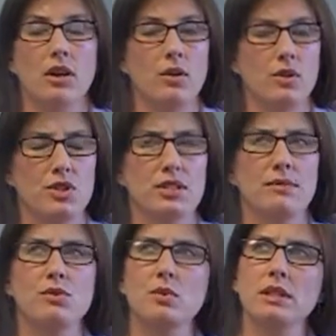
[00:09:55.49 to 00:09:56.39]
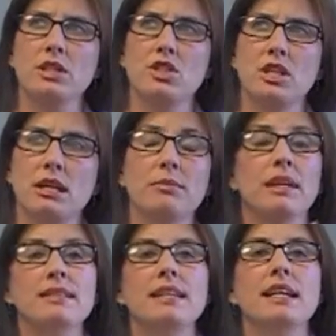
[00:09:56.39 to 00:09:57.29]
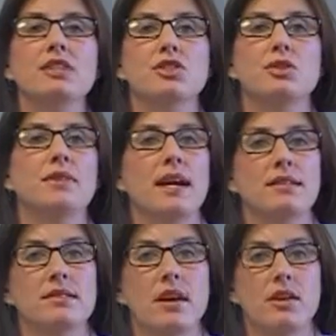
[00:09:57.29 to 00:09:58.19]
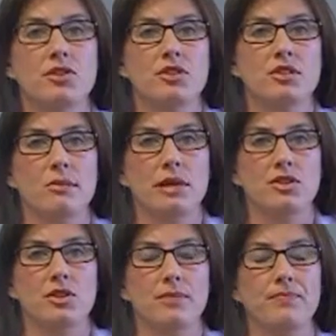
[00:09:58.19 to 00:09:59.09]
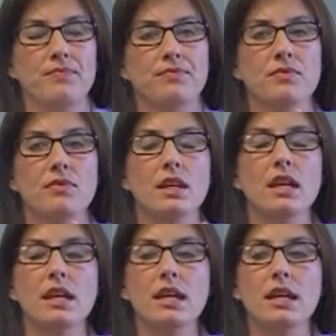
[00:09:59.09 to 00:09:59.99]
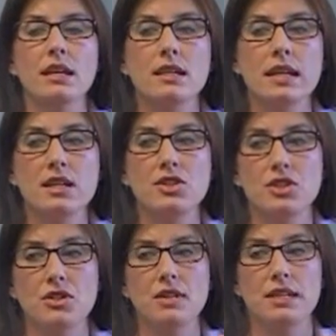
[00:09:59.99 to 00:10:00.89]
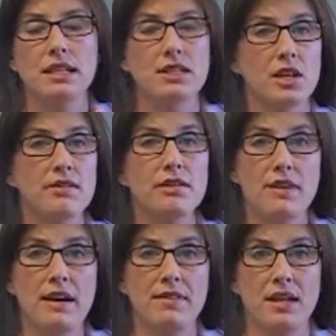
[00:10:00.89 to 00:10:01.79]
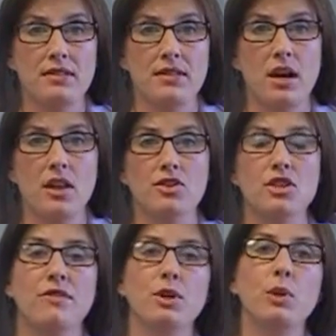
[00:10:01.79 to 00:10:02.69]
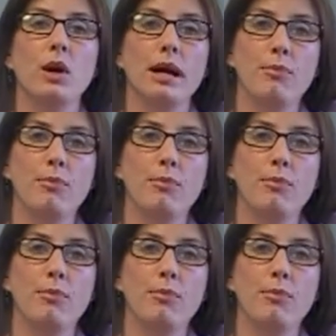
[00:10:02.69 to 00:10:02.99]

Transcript: which seems really cheap. Let's say it's $2,000 a semester. each student gets over $5,000. If you are a